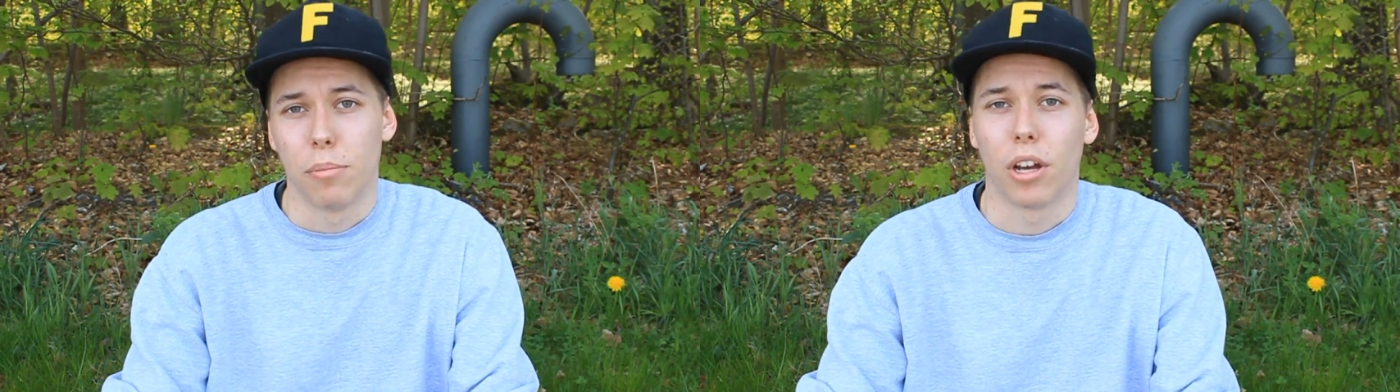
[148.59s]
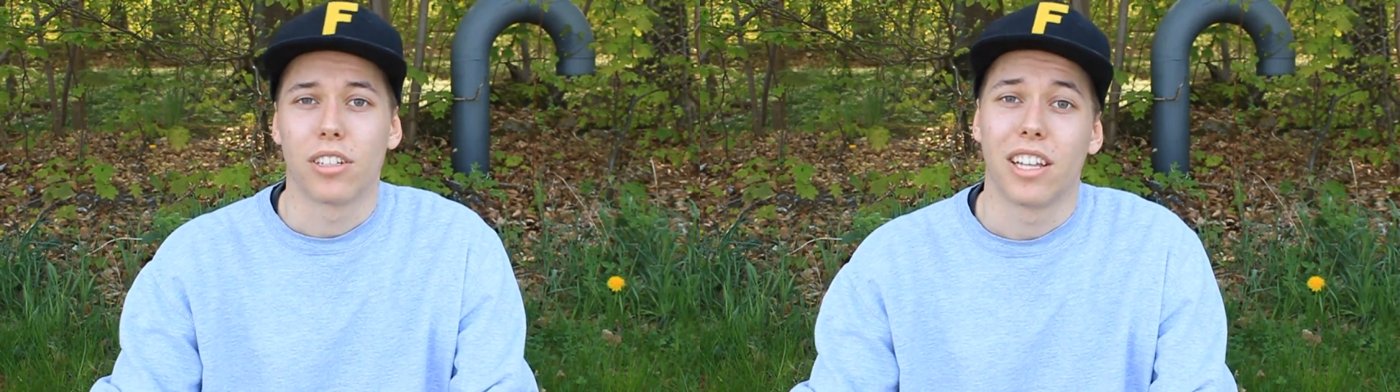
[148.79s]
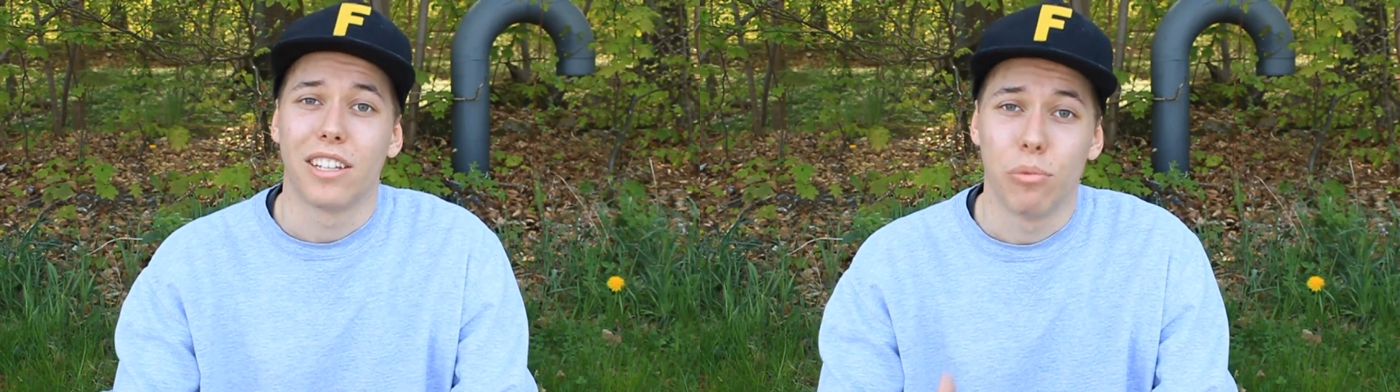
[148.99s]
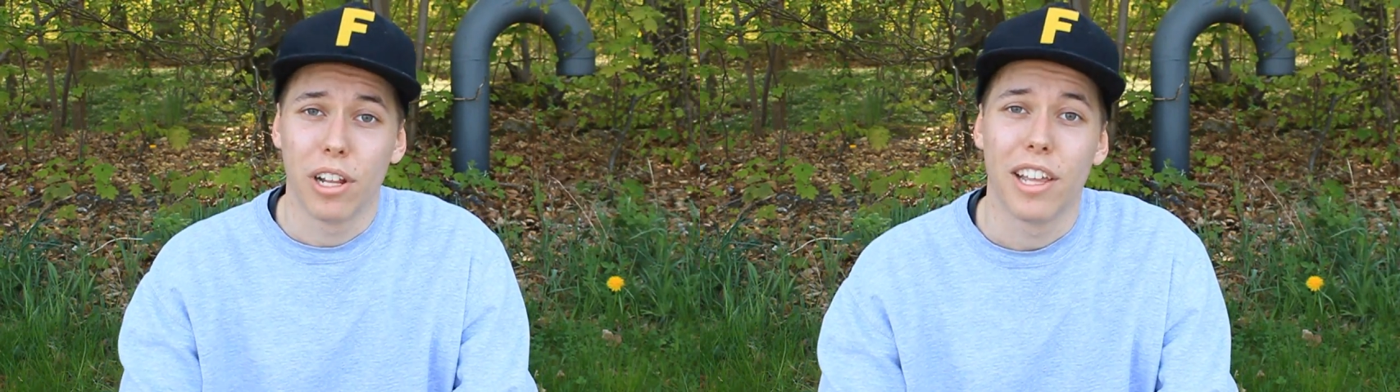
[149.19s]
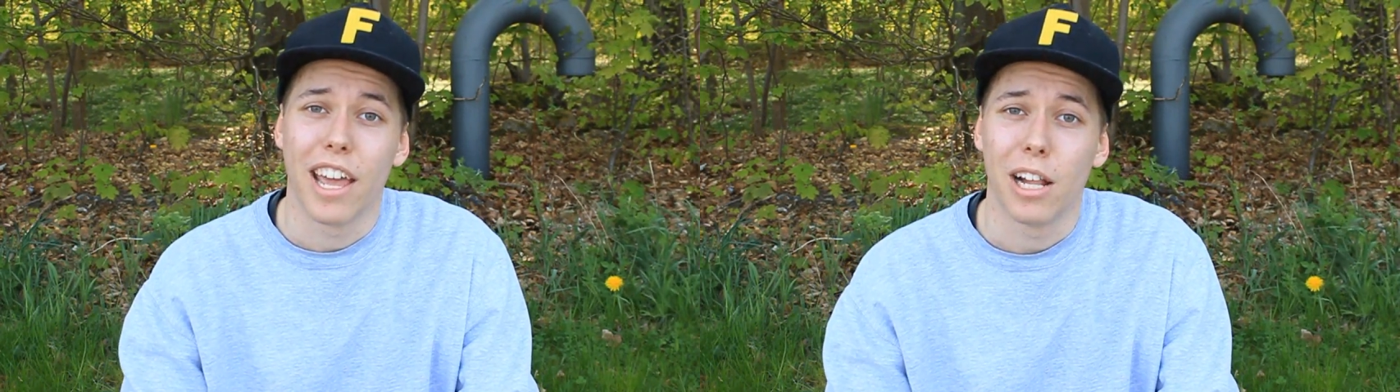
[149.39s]
because that
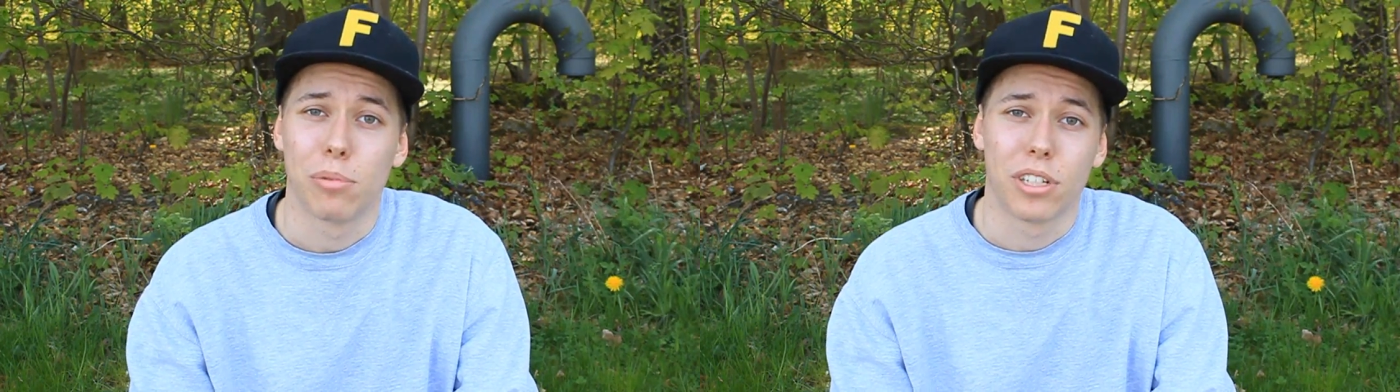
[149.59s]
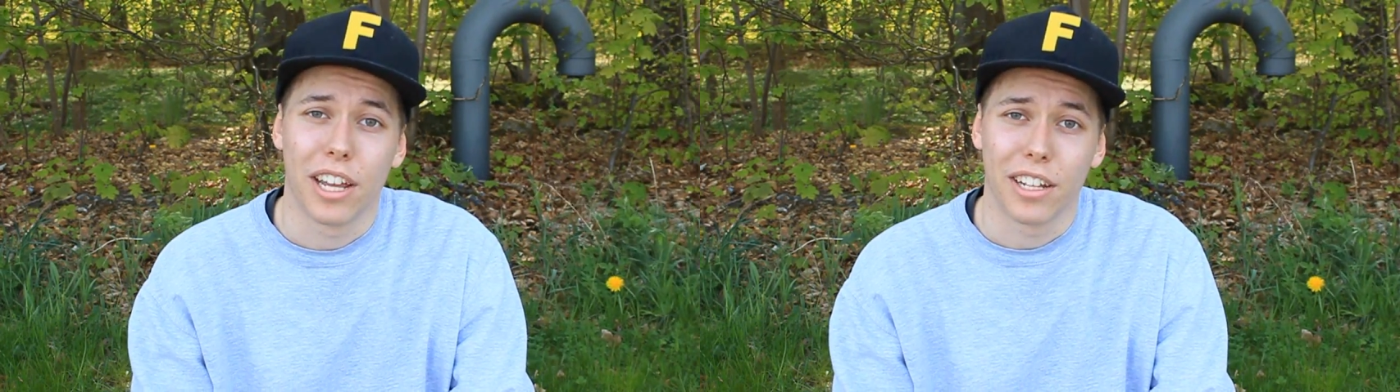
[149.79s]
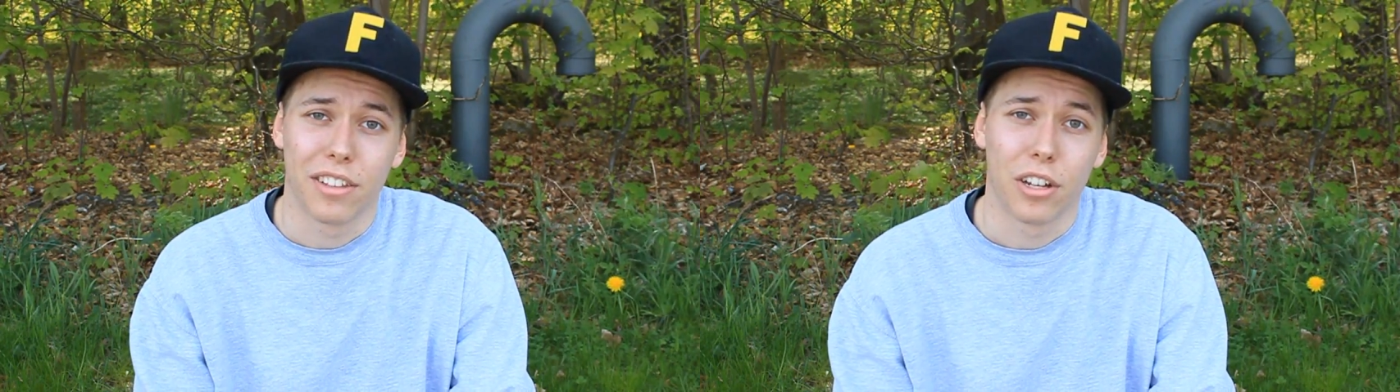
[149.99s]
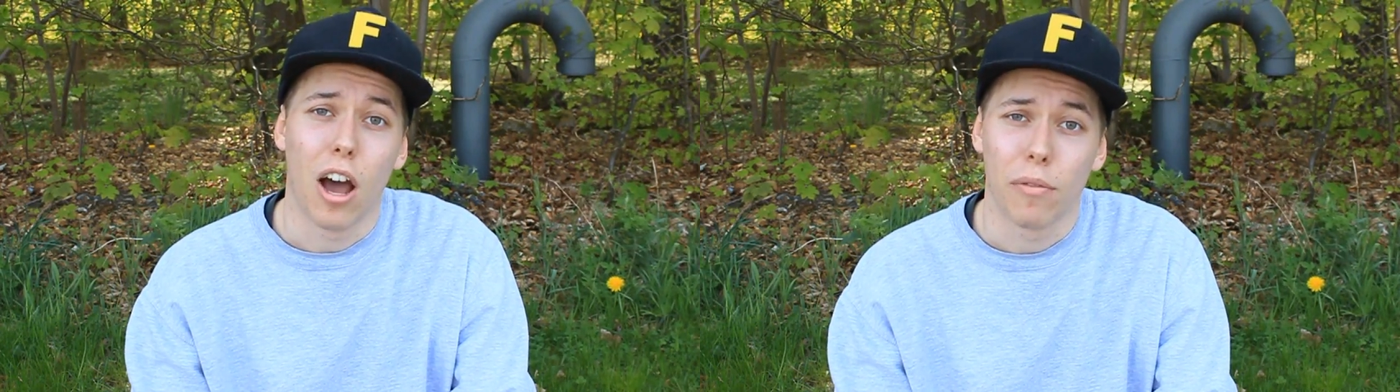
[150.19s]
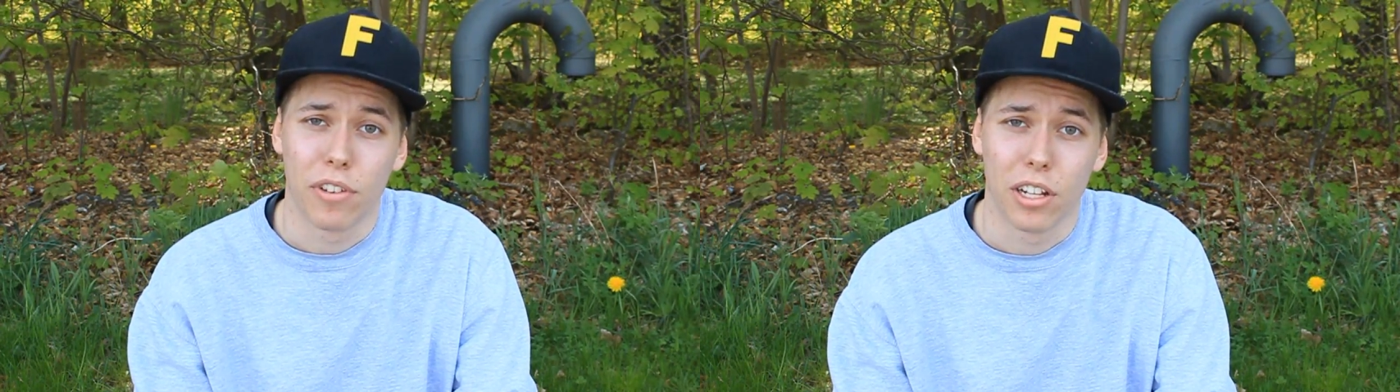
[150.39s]
really helps getting the
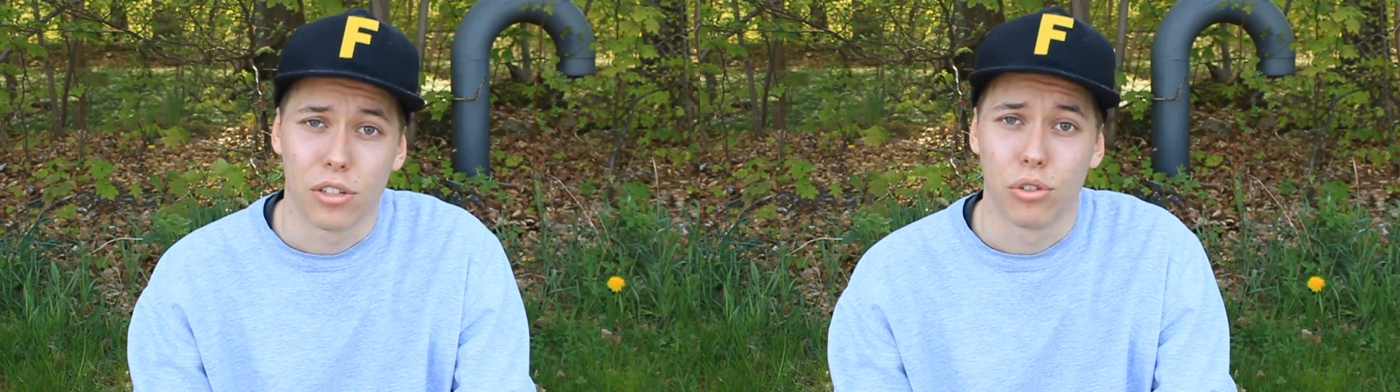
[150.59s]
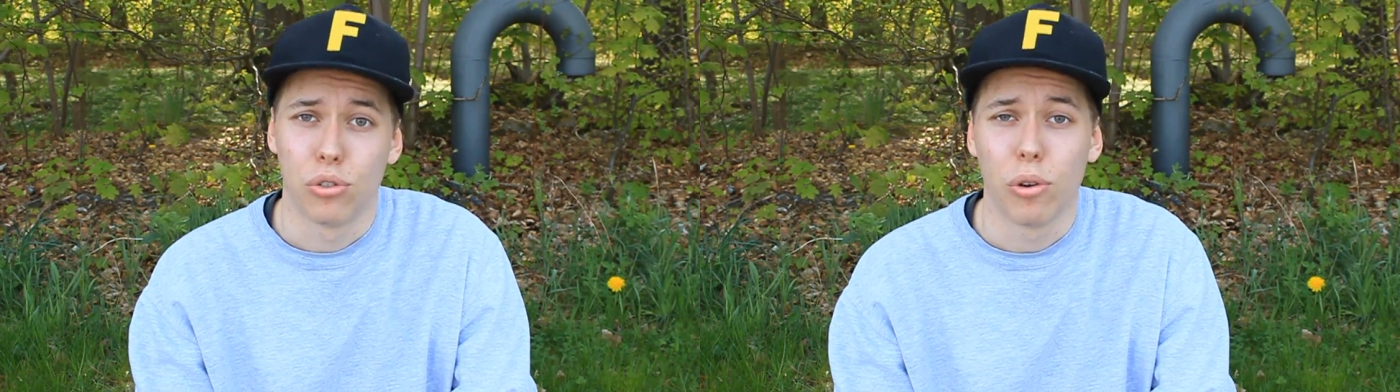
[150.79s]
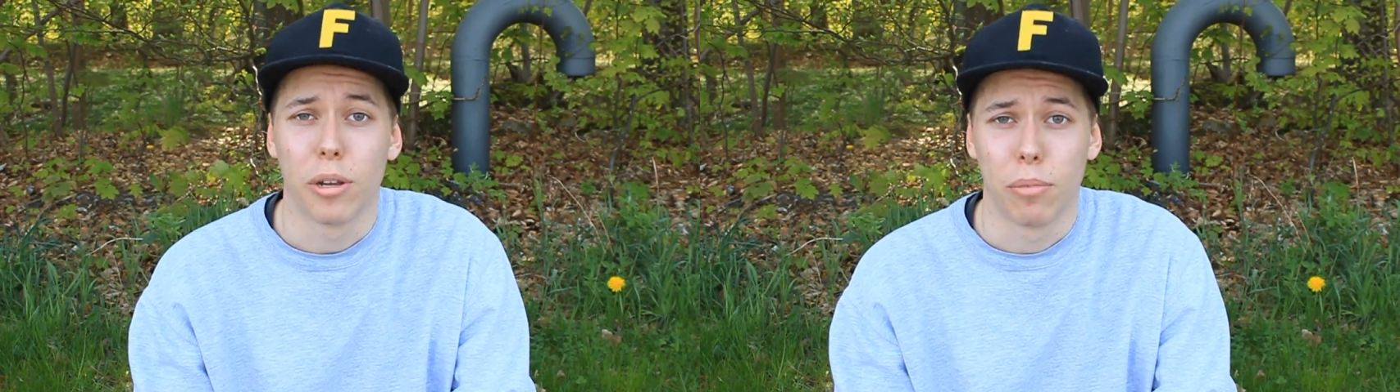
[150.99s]
confidence to do an